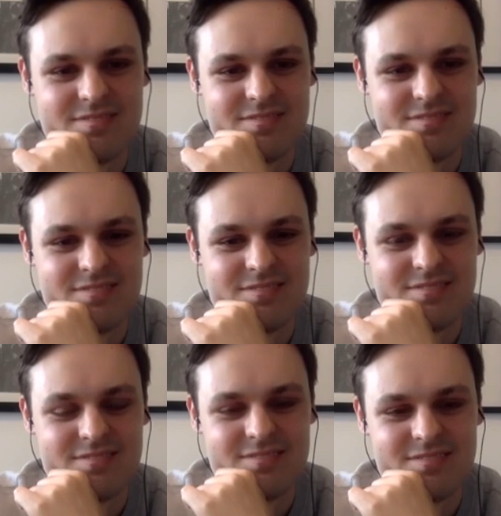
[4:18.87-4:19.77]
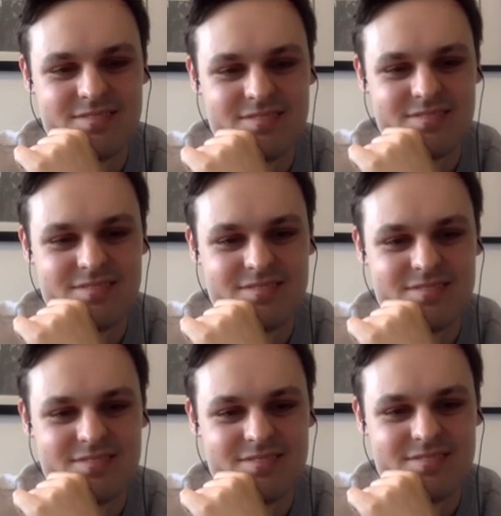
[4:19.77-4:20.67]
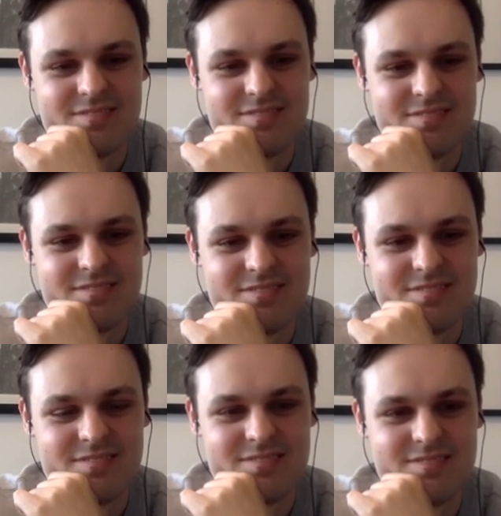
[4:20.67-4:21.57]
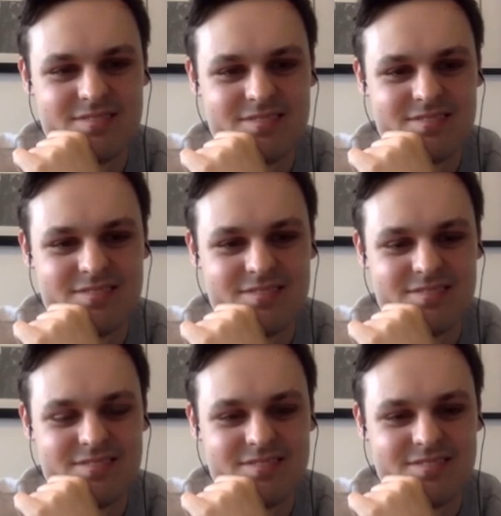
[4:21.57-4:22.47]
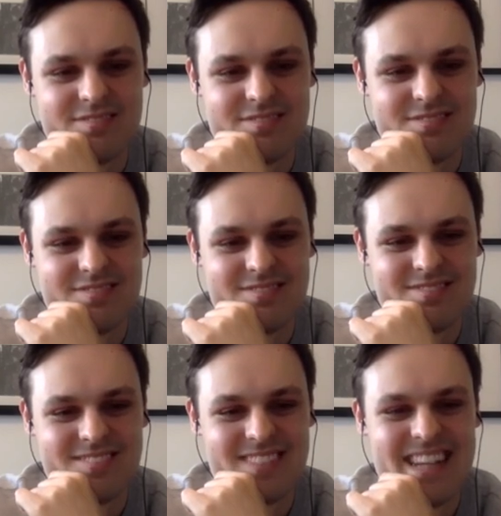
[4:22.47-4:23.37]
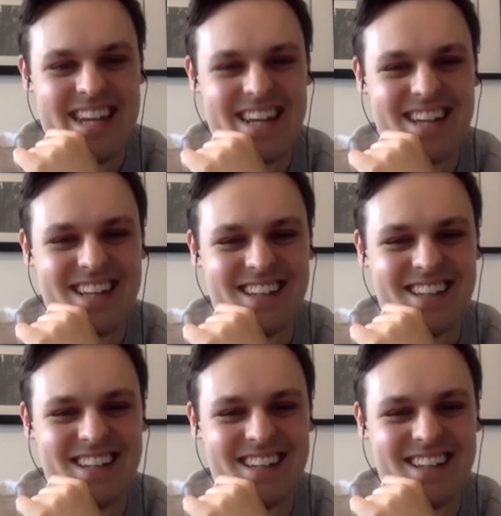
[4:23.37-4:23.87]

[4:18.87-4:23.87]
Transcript: No words are spoken by the person on screen.